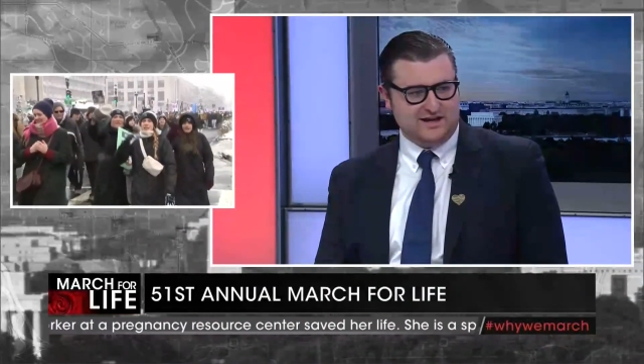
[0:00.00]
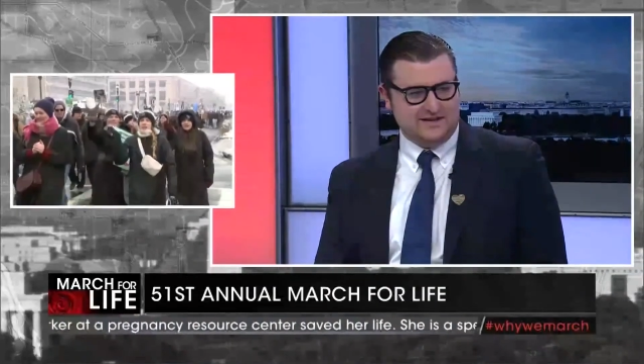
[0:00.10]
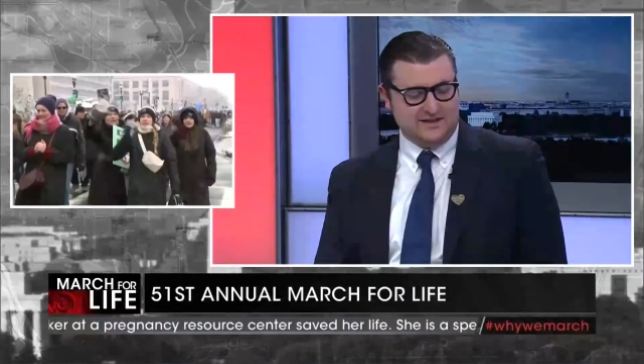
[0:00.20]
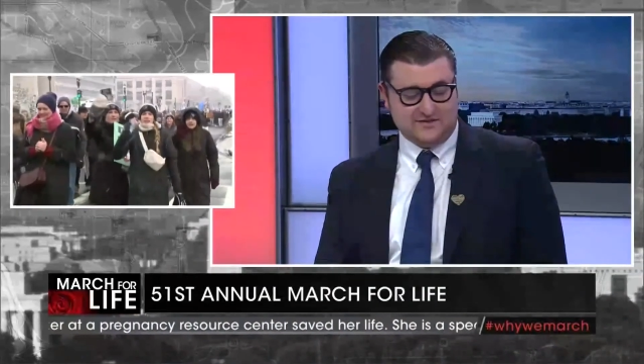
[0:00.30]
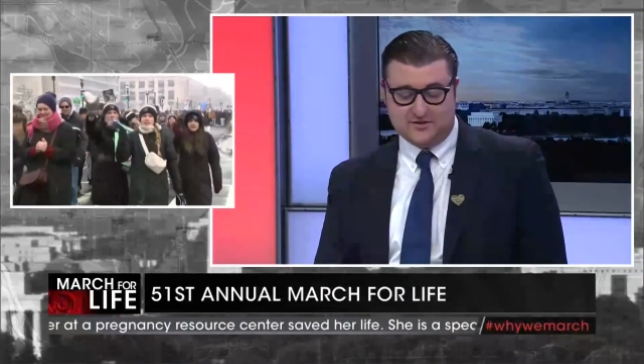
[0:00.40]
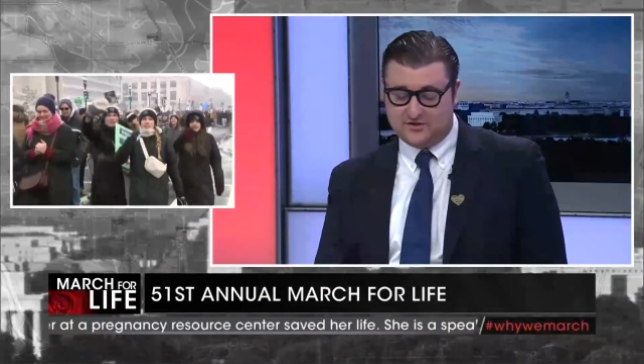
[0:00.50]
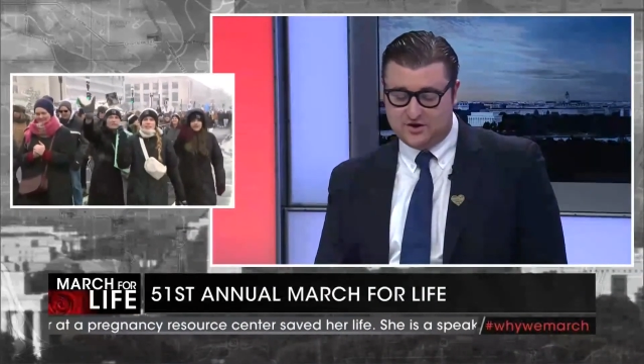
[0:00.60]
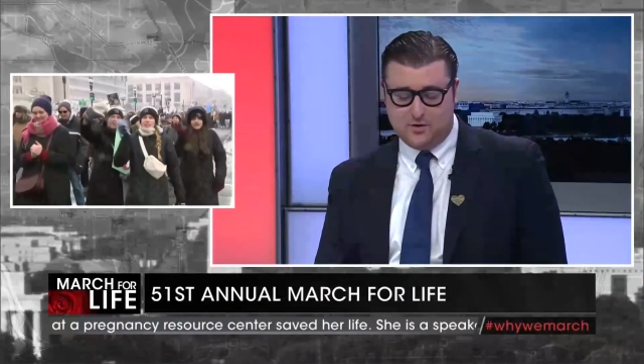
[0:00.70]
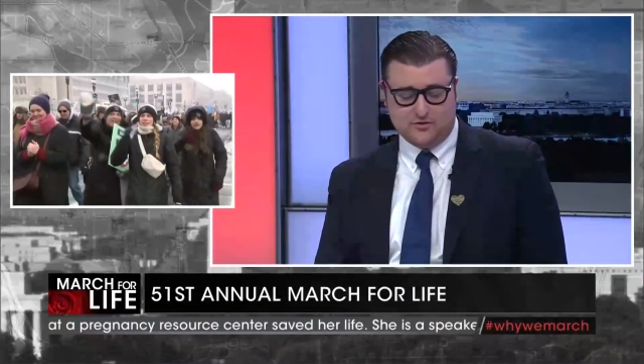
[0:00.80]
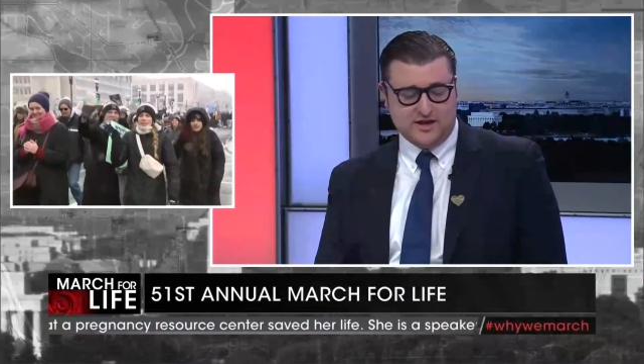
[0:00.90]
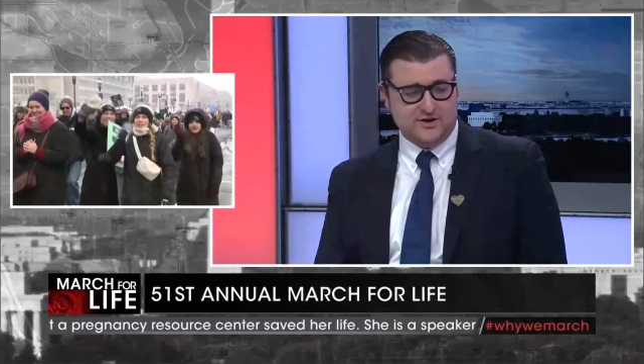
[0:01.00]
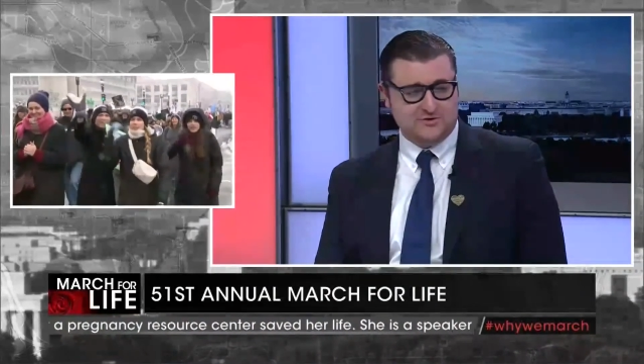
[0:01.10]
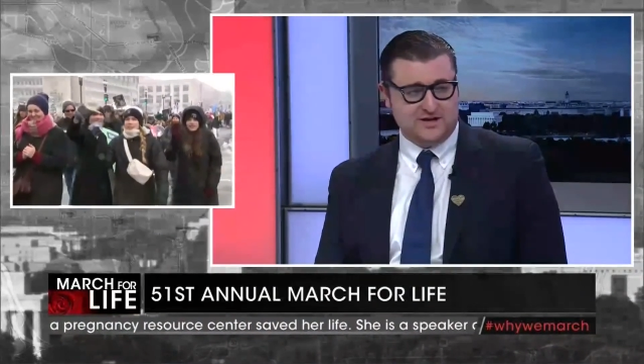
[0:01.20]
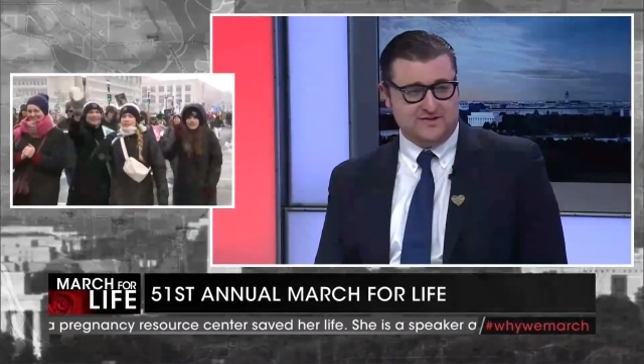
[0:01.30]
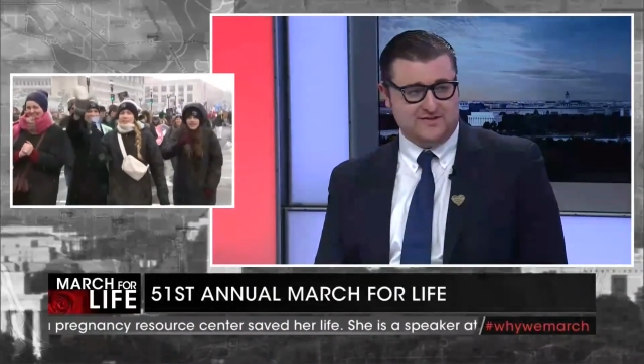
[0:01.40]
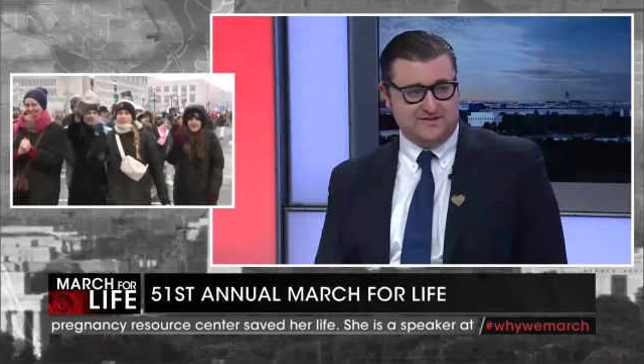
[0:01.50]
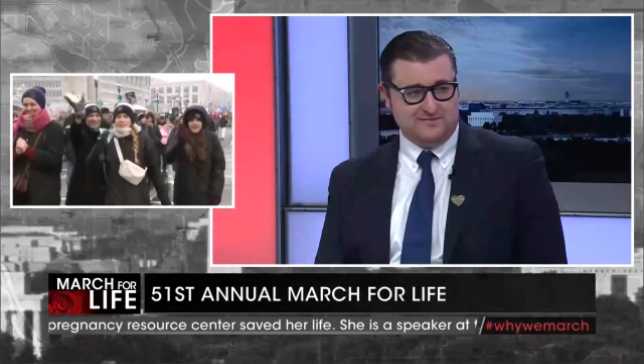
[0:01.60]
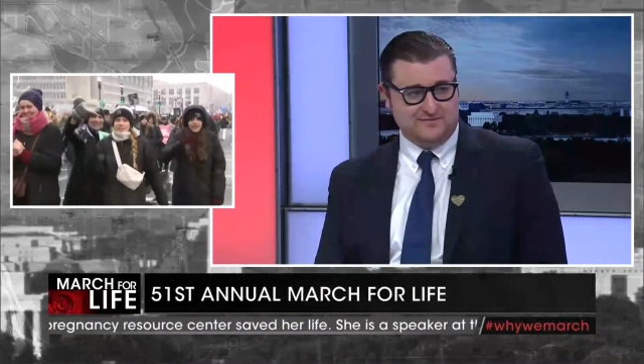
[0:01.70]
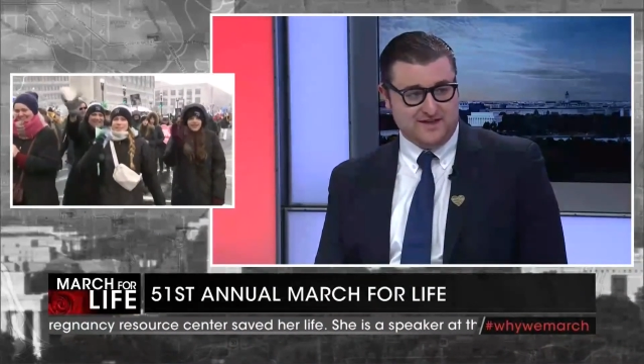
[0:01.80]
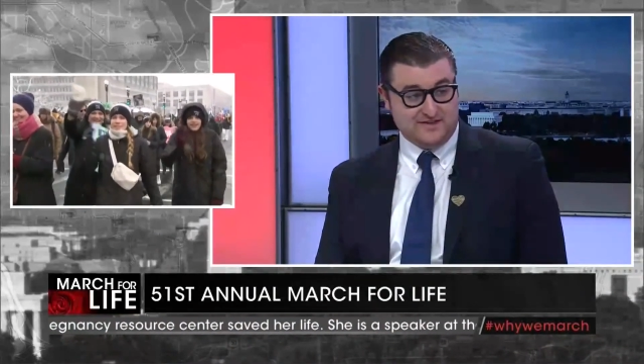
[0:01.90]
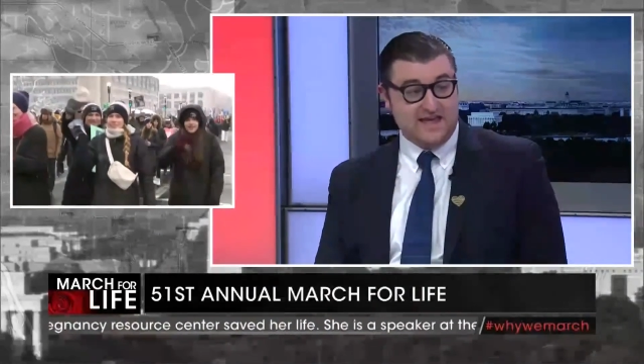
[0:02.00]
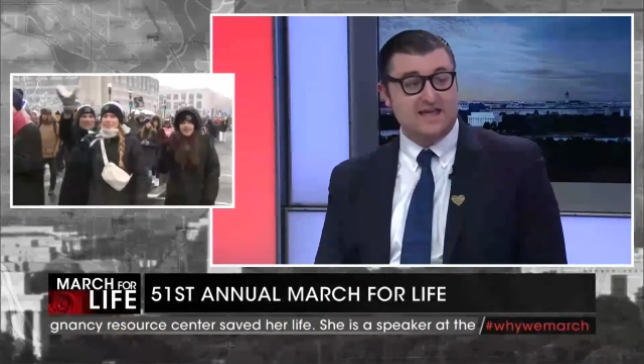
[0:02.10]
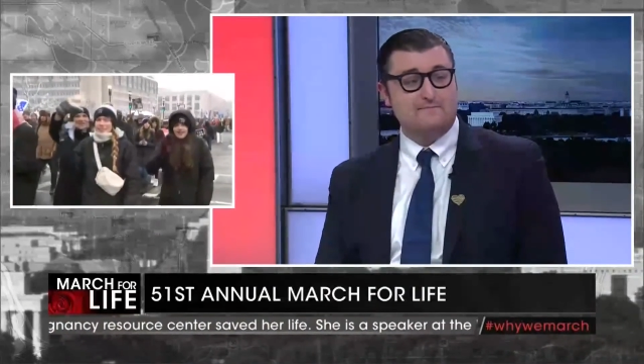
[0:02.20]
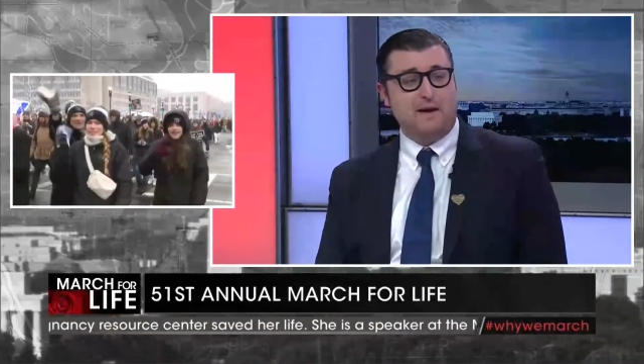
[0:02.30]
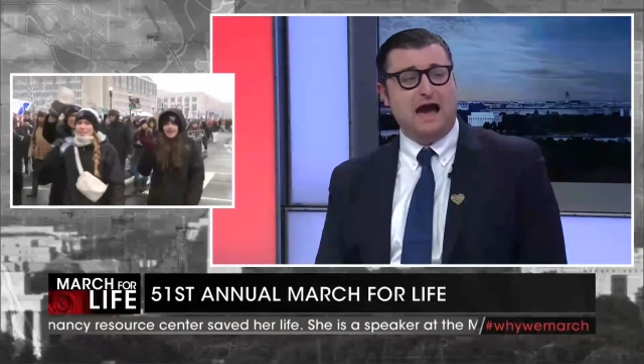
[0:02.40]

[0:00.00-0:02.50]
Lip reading: listen, the snow only energizes them. They get